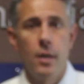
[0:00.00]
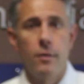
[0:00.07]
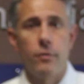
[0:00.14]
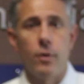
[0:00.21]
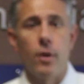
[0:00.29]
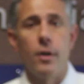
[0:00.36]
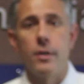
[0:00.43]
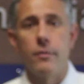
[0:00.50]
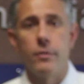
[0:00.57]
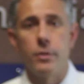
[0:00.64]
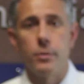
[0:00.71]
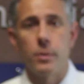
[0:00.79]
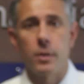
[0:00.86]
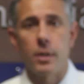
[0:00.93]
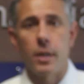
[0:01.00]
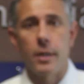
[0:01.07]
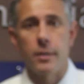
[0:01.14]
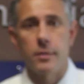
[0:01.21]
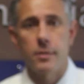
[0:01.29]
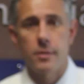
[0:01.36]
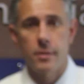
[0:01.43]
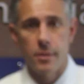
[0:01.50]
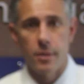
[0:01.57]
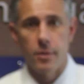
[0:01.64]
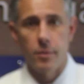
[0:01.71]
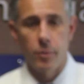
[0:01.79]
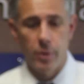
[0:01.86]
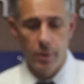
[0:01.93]
for our individual clients.
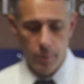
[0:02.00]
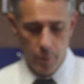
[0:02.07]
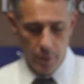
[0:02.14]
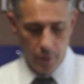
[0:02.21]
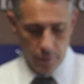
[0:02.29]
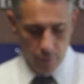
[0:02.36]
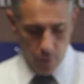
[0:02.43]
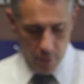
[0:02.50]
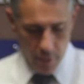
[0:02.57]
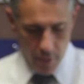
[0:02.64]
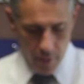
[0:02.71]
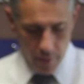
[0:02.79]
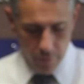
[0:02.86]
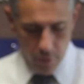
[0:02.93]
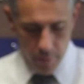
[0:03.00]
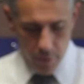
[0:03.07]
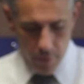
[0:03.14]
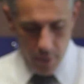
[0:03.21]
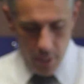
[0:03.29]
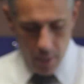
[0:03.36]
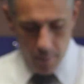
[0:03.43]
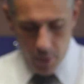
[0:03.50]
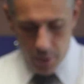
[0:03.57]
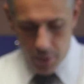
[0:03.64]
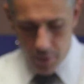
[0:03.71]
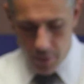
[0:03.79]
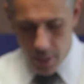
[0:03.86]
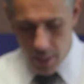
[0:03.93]
So we look forward to hearing from you.
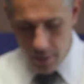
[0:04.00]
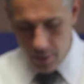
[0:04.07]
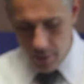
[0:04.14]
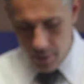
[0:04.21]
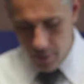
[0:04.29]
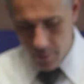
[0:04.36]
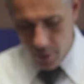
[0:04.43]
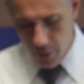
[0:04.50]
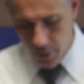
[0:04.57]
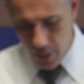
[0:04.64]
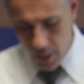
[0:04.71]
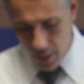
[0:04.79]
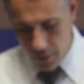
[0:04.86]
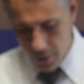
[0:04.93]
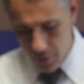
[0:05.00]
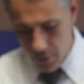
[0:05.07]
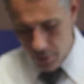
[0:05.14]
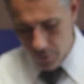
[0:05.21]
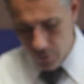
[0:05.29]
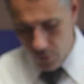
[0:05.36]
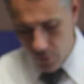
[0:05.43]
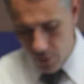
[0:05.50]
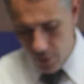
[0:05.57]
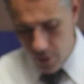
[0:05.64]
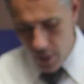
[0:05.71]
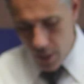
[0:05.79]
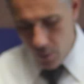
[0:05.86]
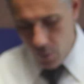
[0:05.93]
Mark your dates, mark your calendars
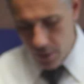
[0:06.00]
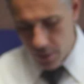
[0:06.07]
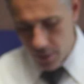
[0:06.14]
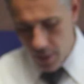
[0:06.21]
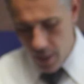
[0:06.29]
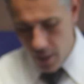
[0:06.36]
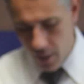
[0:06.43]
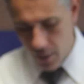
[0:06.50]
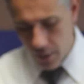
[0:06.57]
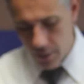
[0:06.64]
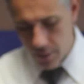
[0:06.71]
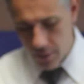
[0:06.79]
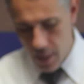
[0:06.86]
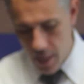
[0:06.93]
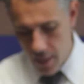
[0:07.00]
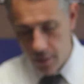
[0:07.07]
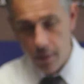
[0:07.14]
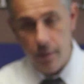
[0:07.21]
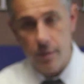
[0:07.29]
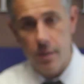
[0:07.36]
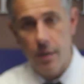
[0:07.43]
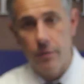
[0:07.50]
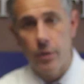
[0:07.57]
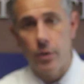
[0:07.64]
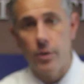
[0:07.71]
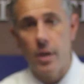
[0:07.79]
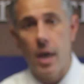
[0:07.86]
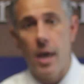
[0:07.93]
for Wednesday, August 8th at
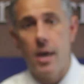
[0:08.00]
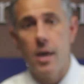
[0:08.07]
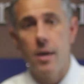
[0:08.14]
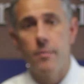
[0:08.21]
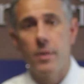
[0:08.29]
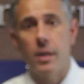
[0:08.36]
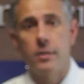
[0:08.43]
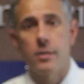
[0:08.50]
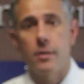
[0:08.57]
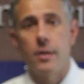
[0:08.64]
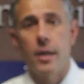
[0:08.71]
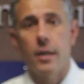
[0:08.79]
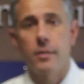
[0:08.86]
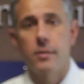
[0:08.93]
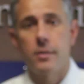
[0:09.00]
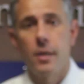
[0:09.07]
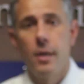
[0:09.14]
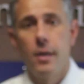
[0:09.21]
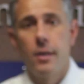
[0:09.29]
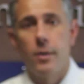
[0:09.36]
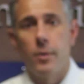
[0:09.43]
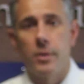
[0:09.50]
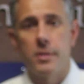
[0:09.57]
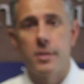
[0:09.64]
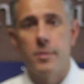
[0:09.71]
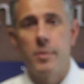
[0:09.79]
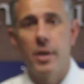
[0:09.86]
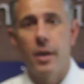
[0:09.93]
7:30 a.m. That's our next
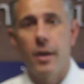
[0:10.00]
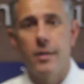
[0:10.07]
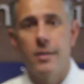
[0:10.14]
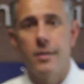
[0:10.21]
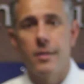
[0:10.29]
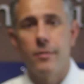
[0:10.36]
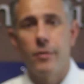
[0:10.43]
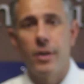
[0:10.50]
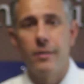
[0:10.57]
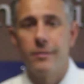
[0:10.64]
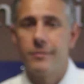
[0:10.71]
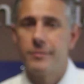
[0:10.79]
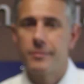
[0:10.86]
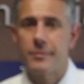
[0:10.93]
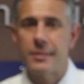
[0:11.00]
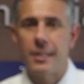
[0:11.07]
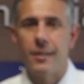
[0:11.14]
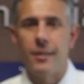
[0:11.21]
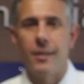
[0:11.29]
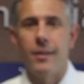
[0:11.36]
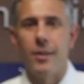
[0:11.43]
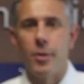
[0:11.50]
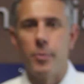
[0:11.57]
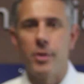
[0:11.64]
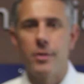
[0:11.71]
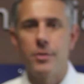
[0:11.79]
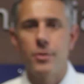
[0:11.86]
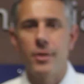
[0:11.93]
What's the Big Idea event. Hope
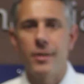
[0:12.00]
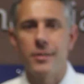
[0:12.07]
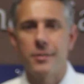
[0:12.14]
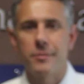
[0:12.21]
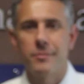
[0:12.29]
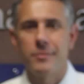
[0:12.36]
you can join us.